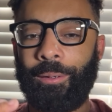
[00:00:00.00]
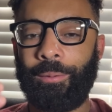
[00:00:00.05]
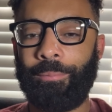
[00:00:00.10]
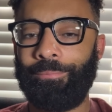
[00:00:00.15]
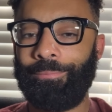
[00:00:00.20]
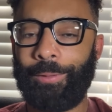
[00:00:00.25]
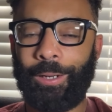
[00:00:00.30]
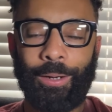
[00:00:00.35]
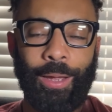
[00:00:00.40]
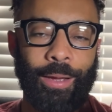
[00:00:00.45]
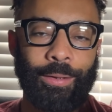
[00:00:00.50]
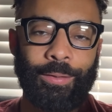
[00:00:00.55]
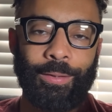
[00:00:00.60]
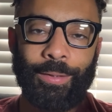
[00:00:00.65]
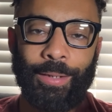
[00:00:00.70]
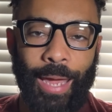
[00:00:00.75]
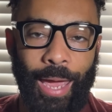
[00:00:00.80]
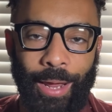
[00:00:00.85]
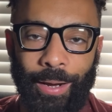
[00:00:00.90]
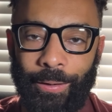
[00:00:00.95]
they're not
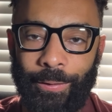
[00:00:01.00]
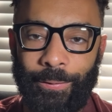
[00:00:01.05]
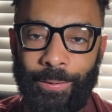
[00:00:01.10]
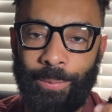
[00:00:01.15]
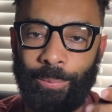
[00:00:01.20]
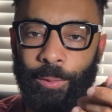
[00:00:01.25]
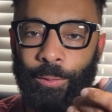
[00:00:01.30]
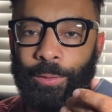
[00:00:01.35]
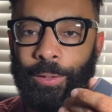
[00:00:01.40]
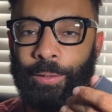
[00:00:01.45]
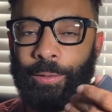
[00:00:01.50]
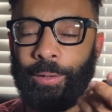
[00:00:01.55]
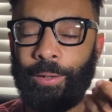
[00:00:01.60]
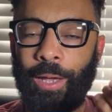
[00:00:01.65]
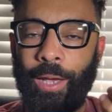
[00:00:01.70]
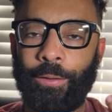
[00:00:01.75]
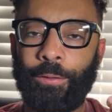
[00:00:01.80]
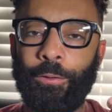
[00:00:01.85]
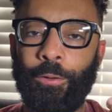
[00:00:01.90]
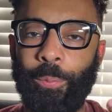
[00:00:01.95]
status symbols because they're
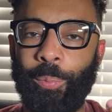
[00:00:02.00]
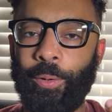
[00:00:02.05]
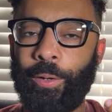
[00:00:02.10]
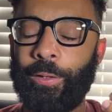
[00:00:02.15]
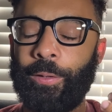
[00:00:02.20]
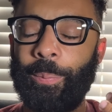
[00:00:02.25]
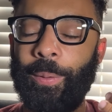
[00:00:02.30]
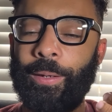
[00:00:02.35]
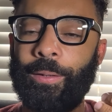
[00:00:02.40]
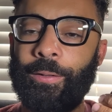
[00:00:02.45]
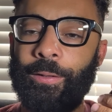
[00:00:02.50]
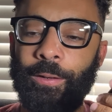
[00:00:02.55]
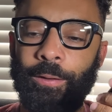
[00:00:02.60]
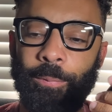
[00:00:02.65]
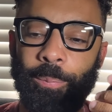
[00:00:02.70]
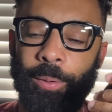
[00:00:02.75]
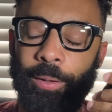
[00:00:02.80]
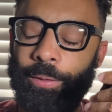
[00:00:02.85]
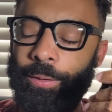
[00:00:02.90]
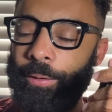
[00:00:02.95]
not super
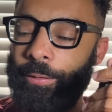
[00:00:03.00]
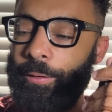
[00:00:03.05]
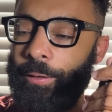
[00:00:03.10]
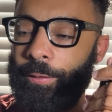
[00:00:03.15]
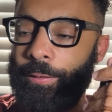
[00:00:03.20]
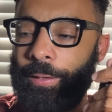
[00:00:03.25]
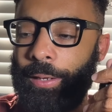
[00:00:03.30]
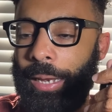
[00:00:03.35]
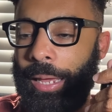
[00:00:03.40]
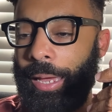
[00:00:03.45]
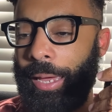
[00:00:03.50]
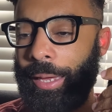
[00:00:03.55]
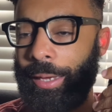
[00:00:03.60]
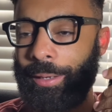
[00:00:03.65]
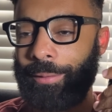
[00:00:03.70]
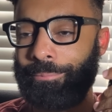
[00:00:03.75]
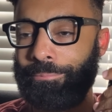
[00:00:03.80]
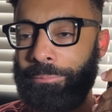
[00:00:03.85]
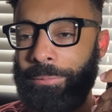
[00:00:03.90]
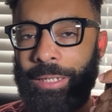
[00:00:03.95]
expensive, but they're just
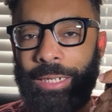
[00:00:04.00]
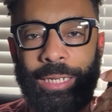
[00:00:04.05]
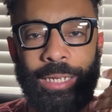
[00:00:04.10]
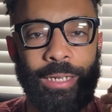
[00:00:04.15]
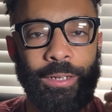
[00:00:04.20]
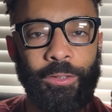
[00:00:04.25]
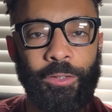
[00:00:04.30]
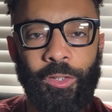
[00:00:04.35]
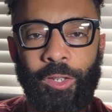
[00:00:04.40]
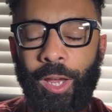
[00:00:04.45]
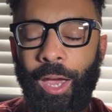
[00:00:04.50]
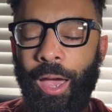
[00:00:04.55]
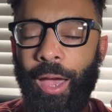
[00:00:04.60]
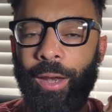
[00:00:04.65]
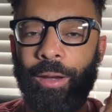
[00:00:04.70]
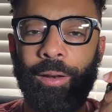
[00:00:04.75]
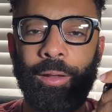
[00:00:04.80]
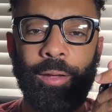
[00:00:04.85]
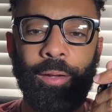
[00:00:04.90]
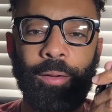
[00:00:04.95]
like niche
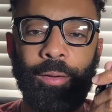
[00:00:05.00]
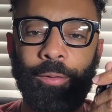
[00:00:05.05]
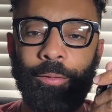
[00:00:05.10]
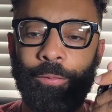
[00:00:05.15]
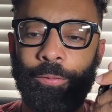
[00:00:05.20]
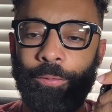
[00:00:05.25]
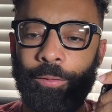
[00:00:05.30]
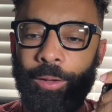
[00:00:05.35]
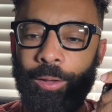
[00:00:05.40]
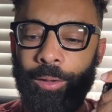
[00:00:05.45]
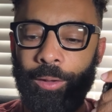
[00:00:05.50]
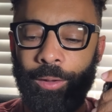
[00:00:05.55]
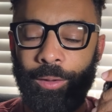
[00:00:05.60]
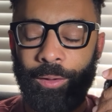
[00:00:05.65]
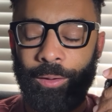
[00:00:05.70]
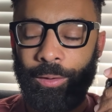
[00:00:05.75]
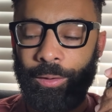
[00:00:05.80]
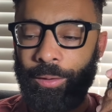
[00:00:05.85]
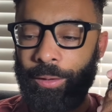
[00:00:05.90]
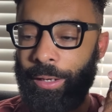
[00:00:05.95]
kind of,
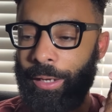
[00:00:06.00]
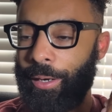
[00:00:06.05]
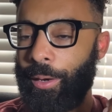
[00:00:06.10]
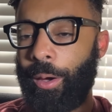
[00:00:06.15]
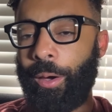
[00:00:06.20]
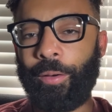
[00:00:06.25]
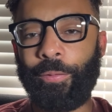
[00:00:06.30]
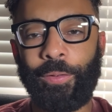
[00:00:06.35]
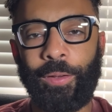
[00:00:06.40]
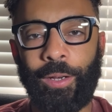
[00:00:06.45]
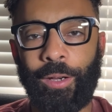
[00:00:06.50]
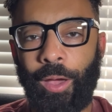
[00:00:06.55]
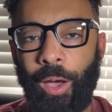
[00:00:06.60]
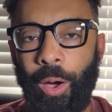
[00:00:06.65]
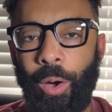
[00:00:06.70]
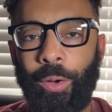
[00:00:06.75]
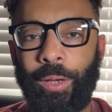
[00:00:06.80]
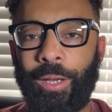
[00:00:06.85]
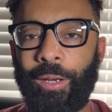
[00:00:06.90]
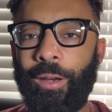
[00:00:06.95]
you know, if you
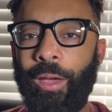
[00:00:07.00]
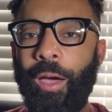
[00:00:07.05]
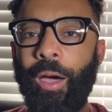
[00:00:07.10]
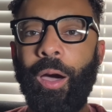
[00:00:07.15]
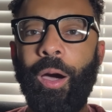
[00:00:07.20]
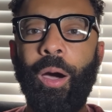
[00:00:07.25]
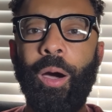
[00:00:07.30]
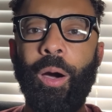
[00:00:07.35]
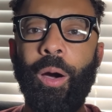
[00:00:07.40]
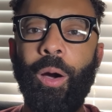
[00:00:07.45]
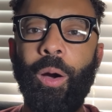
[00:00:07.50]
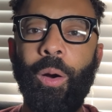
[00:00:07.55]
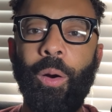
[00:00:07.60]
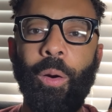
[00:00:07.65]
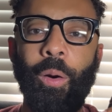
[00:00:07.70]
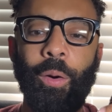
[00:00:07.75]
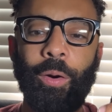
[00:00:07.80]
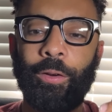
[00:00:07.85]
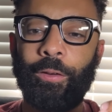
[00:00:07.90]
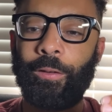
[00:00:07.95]
know, you
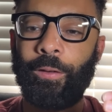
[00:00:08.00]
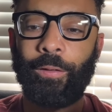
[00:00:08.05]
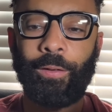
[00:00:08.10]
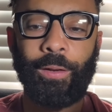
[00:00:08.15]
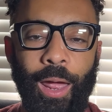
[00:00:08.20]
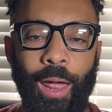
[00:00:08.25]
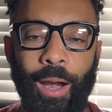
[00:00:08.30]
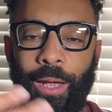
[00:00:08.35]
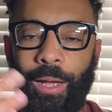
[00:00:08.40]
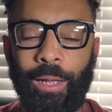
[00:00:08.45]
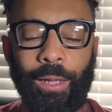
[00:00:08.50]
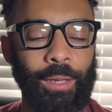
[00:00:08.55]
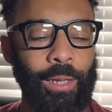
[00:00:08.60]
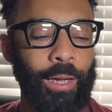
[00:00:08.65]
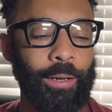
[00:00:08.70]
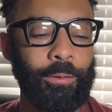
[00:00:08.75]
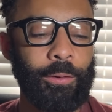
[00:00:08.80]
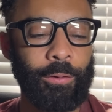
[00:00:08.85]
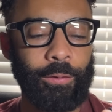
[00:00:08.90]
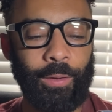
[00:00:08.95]
know, or just of
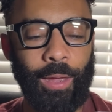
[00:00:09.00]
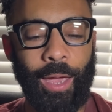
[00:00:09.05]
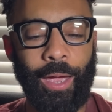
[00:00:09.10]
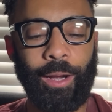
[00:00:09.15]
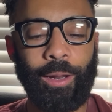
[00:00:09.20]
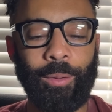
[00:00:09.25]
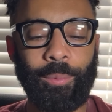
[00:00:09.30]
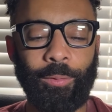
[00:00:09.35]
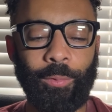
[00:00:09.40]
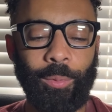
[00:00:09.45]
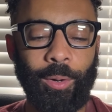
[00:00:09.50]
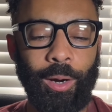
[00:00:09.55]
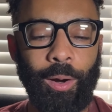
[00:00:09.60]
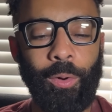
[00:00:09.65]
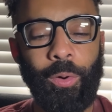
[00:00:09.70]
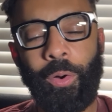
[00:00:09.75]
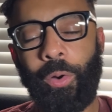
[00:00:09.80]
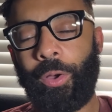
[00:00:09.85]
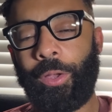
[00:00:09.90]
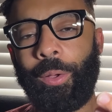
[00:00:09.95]
collector's items where,
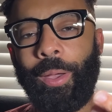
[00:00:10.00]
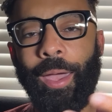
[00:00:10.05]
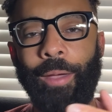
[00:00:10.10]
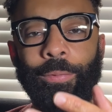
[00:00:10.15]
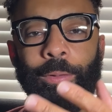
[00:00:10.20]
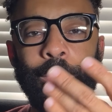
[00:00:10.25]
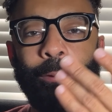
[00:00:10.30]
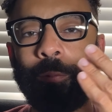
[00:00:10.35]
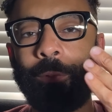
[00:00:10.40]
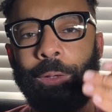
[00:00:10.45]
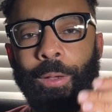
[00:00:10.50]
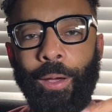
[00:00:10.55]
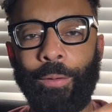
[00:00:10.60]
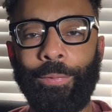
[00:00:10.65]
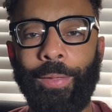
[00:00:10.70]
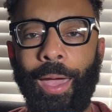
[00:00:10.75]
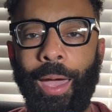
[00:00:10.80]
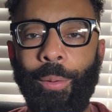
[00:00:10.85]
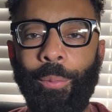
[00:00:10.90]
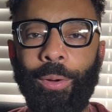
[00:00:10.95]
ooh, you have this one, you have
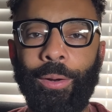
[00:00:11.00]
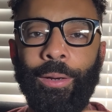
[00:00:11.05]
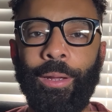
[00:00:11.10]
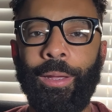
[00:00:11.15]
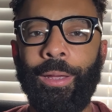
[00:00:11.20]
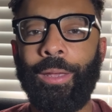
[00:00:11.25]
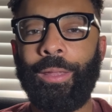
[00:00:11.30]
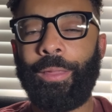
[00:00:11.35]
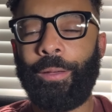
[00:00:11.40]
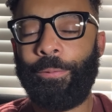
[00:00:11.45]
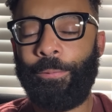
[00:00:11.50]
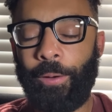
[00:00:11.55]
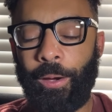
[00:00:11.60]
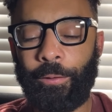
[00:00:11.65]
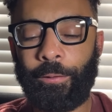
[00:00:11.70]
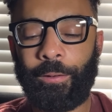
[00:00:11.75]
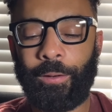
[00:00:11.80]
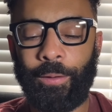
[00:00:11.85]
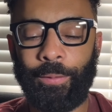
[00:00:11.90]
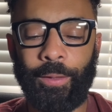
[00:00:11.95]
that one. The
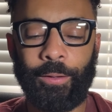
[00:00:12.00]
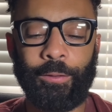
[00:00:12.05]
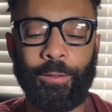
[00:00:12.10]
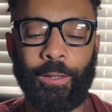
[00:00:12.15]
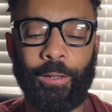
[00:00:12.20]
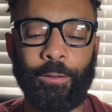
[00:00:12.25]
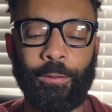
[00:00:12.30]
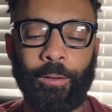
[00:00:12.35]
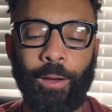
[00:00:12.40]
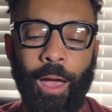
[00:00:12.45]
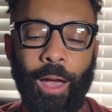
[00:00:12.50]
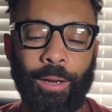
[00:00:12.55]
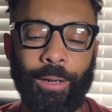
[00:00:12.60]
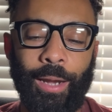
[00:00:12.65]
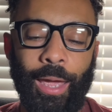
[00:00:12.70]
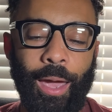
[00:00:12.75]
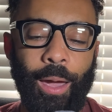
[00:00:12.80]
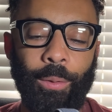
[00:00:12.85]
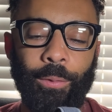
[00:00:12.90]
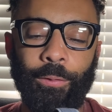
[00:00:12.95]
function of the G-Shock
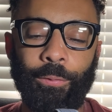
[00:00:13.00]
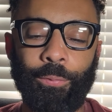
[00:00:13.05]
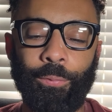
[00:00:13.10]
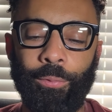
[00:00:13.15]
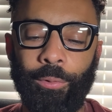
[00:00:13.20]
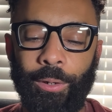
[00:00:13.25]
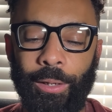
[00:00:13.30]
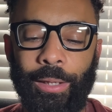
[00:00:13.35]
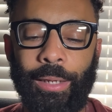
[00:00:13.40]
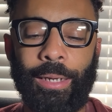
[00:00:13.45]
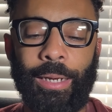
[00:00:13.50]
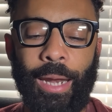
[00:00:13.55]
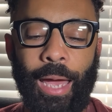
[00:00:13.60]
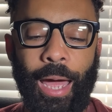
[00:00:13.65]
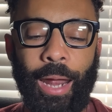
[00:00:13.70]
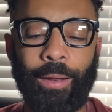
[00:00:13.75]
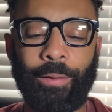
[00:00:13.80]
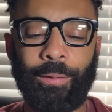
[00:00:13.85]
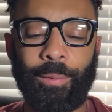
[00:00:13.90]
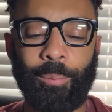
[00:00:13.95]
now is really
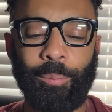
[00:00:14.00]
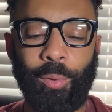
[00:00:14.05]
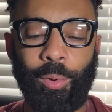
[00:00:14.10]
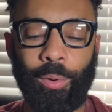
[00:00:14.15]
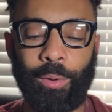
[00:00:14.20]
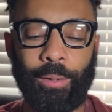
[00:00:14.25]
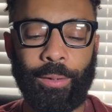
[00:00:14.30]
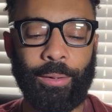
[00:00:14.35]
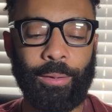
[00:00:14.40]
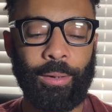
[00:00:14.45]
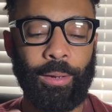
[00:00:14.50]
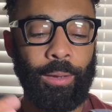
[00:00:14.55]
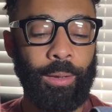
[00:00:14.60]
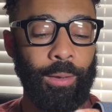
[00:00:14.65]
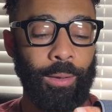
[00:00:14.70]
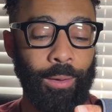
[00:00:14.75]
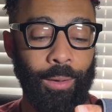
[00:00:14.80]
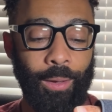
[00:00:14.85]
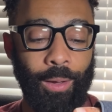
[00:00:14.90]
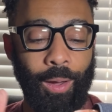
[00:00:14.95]
not as important.
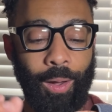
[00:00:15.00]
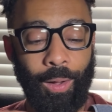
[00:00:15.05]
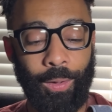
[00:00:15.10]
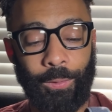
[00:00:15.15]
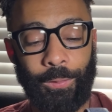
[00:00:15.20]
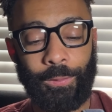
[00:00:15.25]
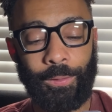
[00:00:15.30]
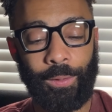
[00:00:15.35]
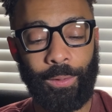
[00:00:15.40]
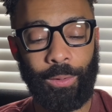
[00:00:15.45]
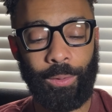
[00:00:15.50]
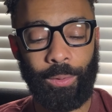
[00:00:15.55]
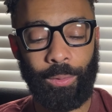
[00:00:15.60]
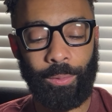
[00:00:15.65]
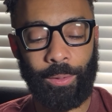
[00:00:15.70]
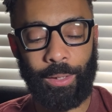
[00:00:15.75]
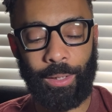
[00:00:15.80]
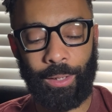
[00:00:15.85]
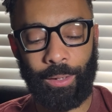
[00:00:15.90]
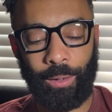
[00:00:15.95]

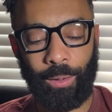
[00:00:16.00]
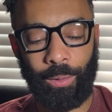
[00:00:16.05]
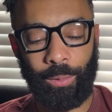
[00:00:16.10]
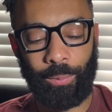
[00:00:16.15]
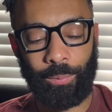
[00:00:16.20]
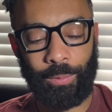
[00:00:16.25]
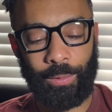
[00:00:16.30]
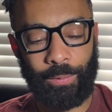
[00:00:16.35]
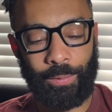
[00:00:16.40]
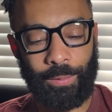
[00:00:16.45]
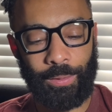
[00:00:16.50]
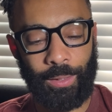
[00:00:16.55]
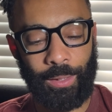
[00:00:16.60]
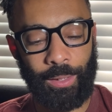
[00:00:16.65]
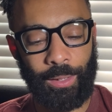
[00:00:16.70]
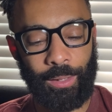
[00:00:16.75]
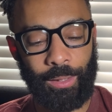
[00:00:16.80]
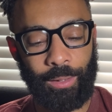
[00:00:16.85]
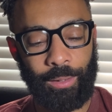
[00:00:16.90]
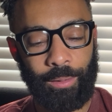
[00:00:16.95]
Also, you know, this
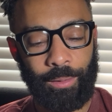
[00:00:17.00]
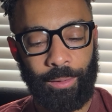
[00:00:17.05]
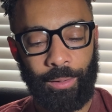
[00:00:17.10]
thing